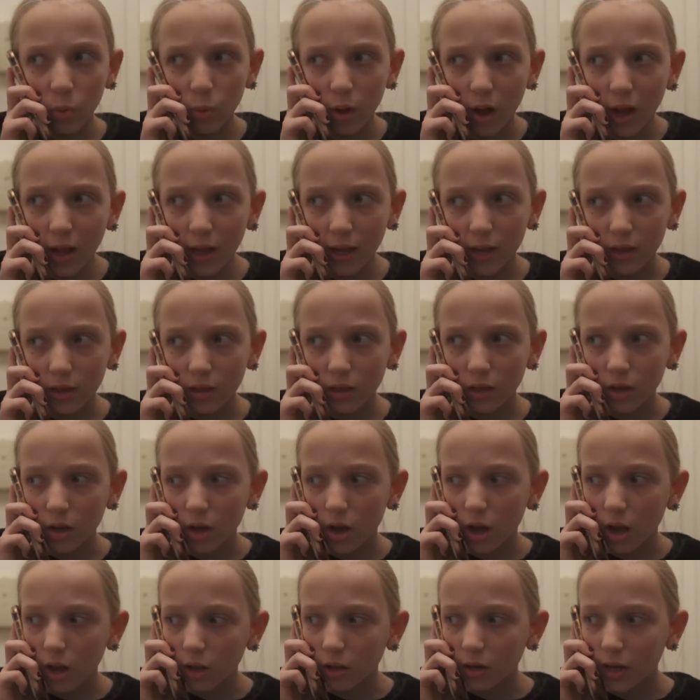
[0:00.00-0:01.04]
What? The
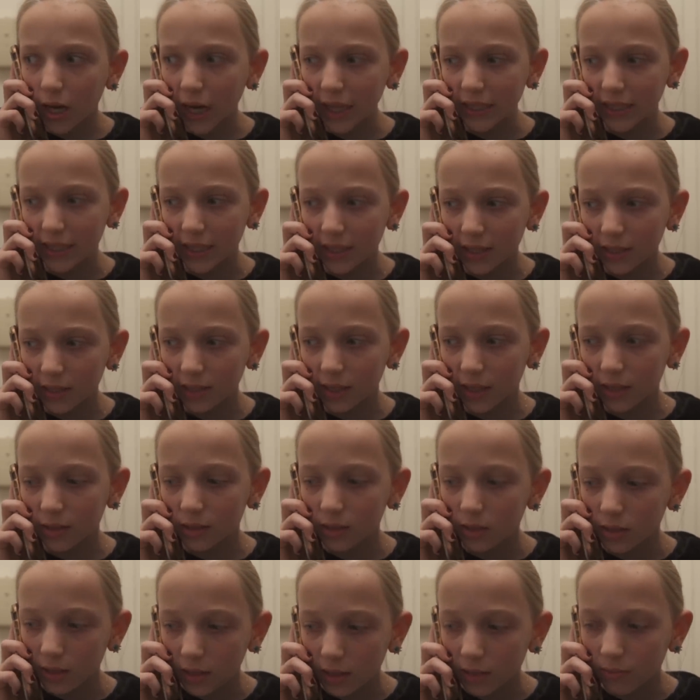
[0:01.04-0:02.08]
caller ID said
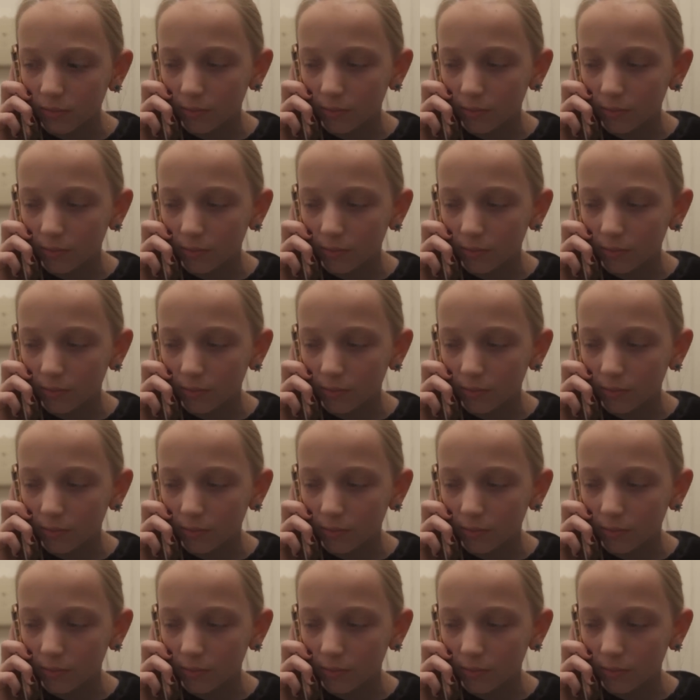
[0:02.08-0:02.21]
Steve